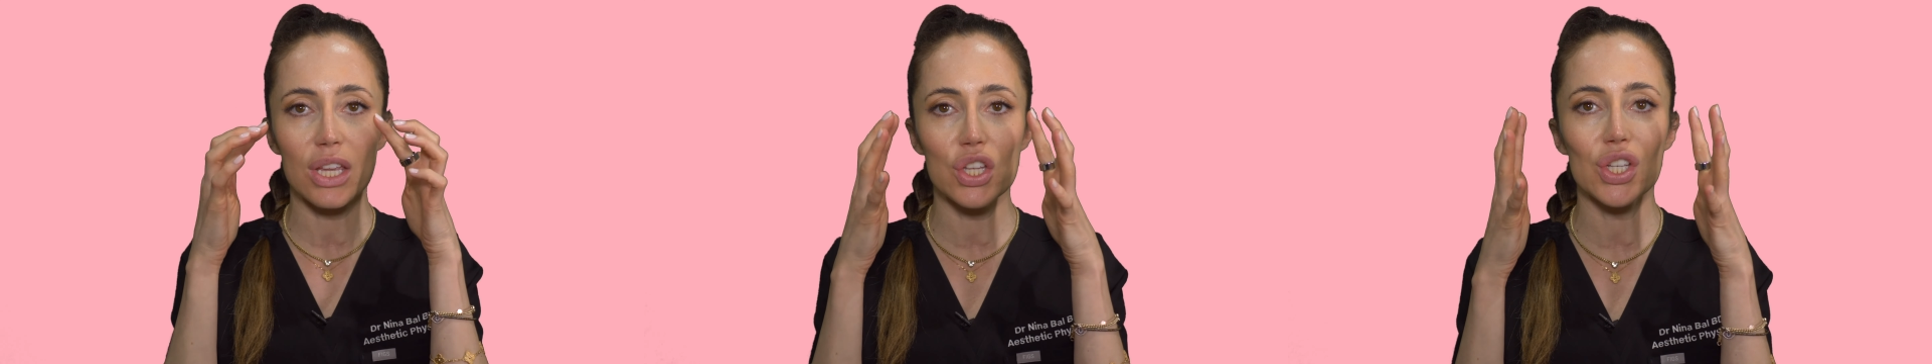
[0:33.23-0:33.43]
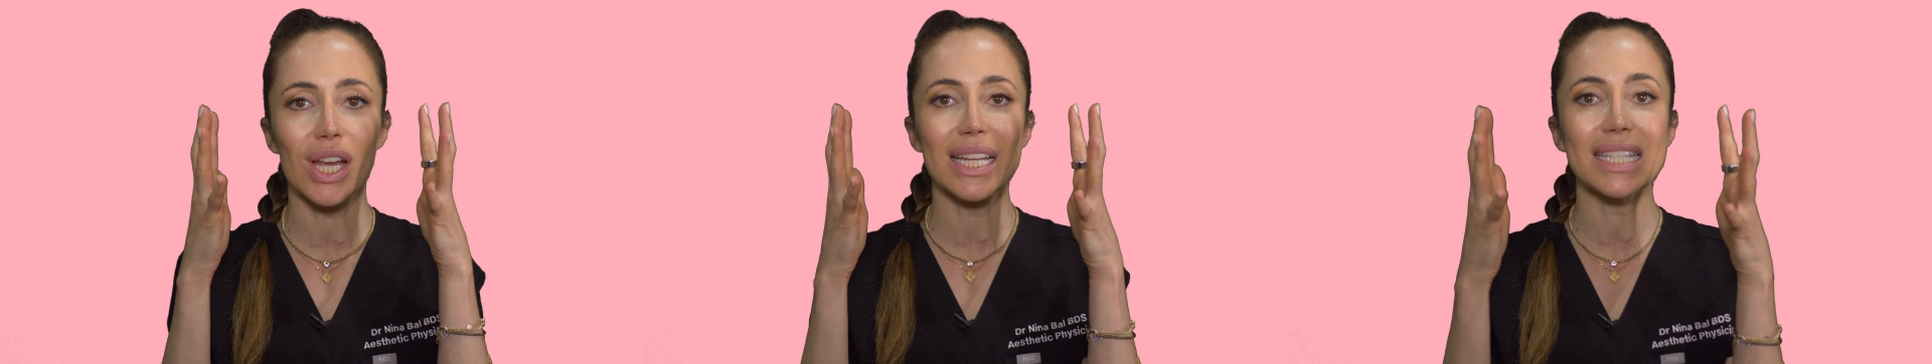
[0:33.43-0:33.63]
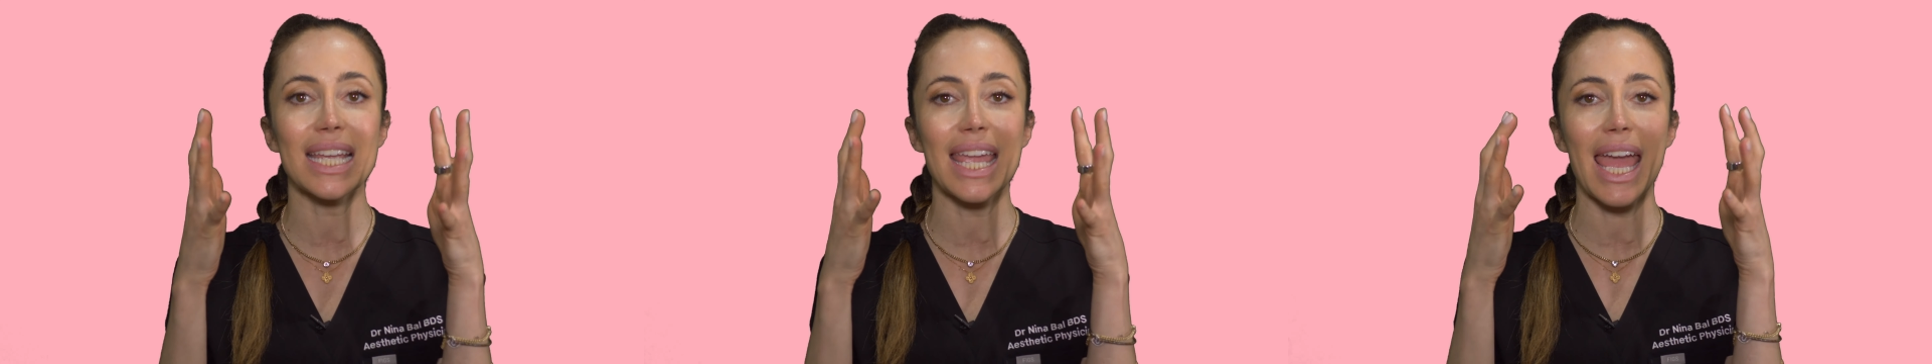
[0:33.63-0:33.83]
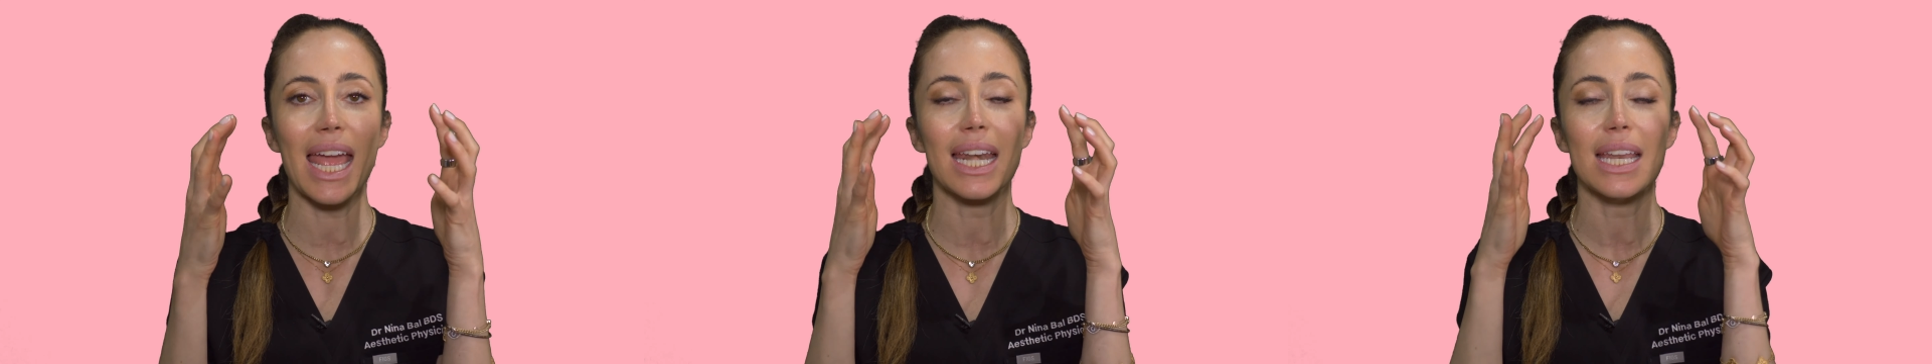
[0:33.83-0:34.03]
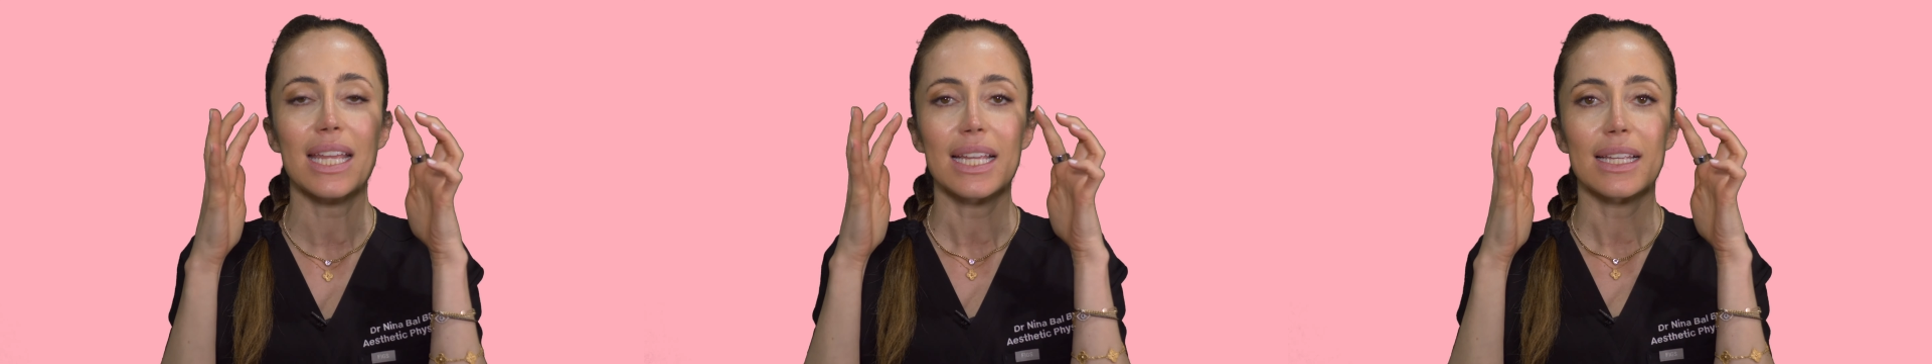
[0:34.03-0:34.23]
inject
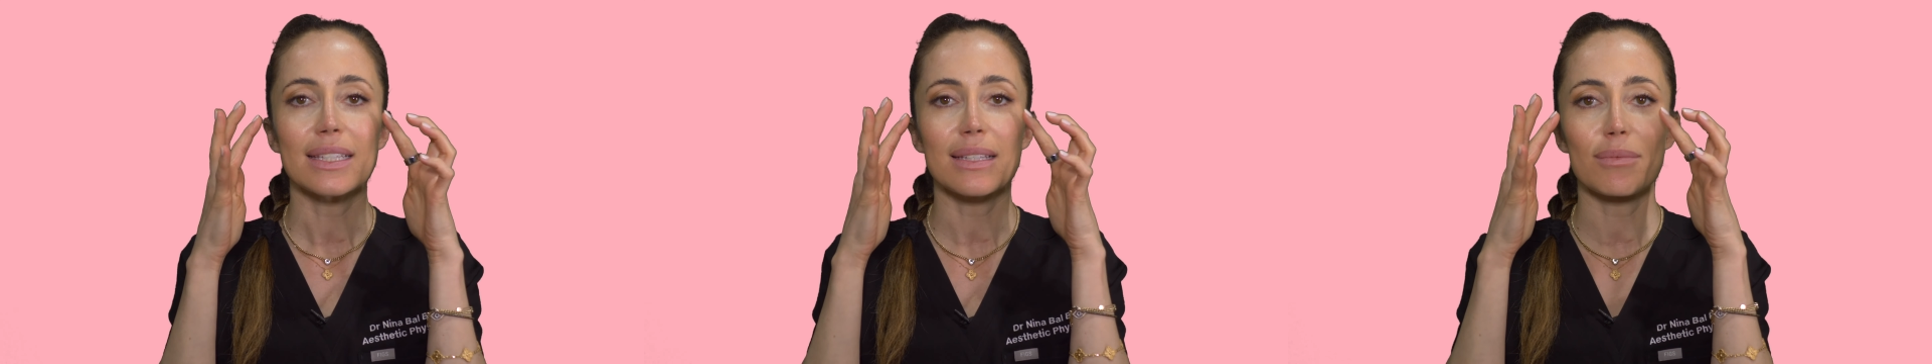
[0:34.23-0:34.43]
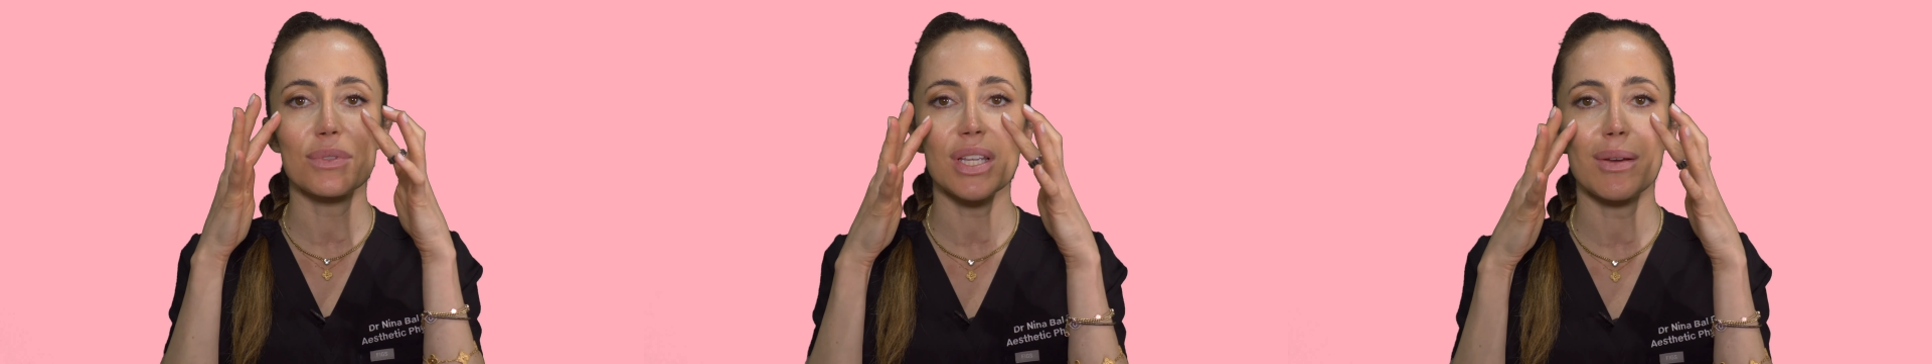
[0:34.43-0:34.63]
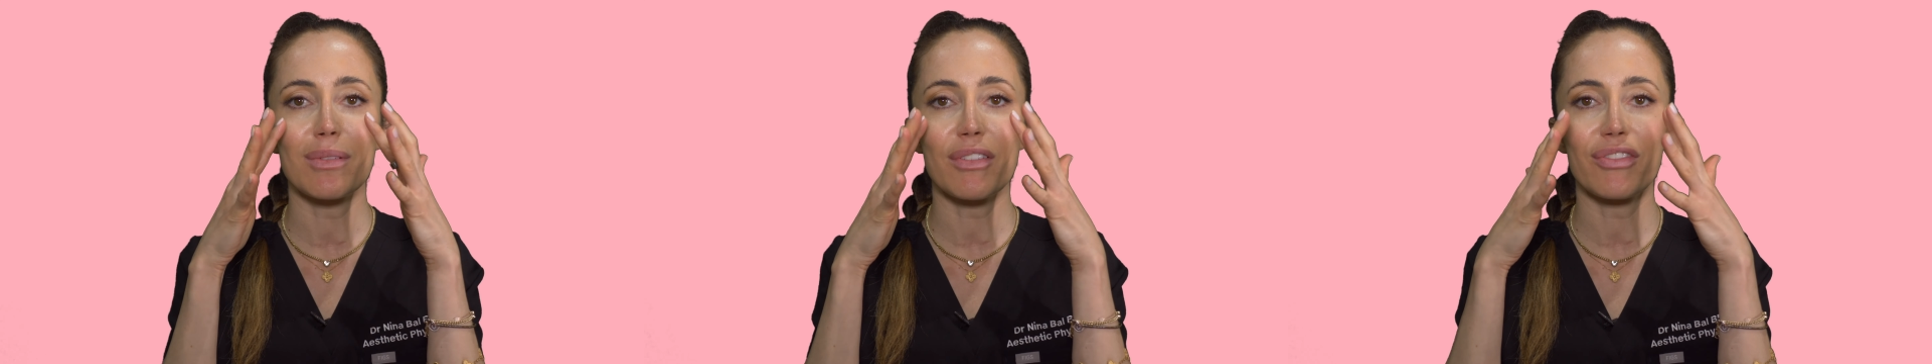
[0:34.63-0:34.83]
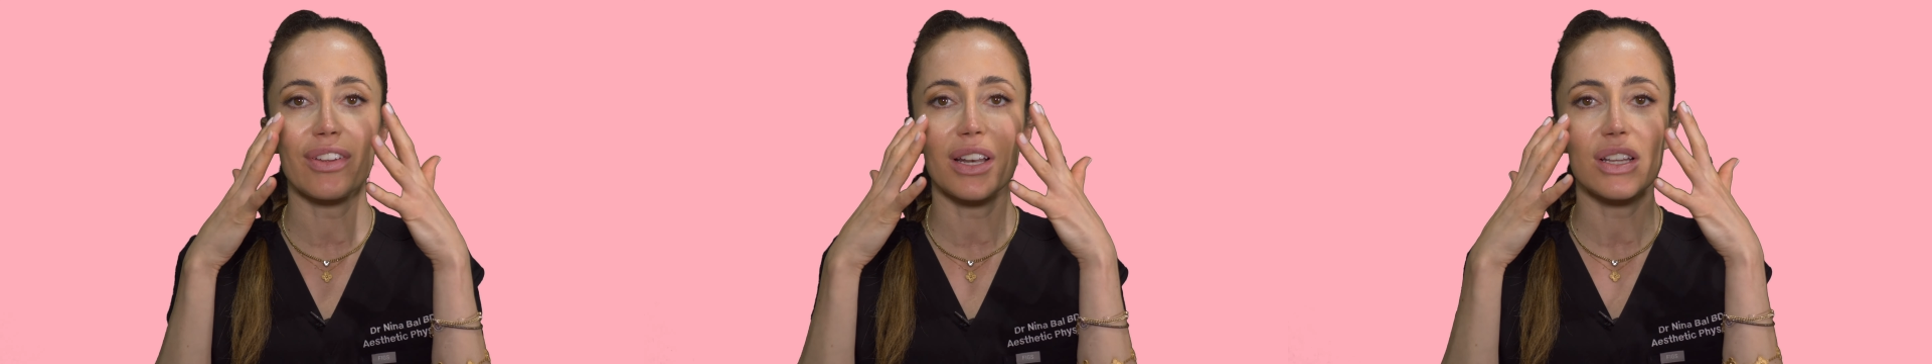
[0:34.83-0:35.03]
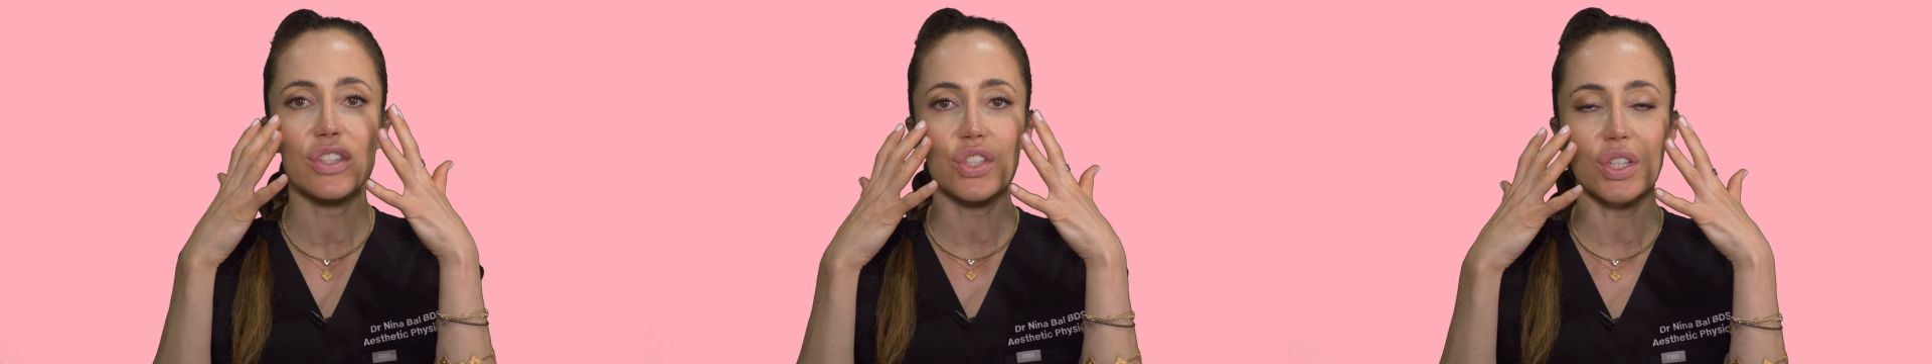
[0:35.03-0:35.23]
again some derma fillers